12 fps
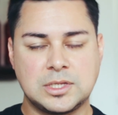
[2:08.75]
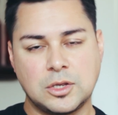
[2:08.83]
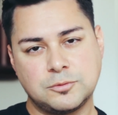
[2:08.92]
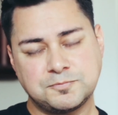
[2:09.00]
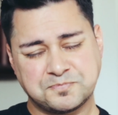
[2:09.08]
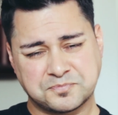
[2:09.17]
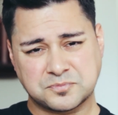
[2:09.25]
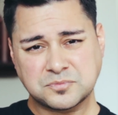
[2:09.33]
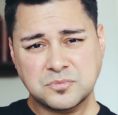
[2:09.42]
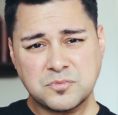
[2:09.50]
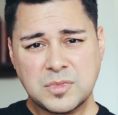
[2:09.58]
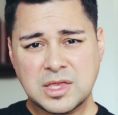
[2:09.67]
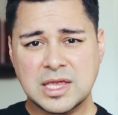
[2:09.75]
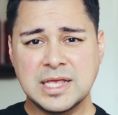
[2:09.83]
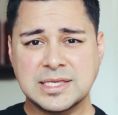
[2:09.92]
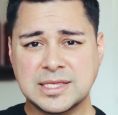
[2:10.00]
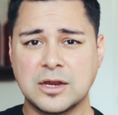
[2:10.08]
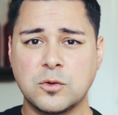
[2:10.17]
So
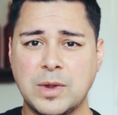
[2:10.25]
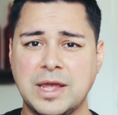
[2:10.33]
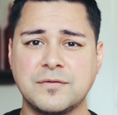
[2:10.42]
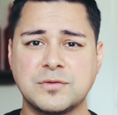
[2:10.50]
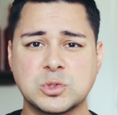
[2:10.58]
it's their way of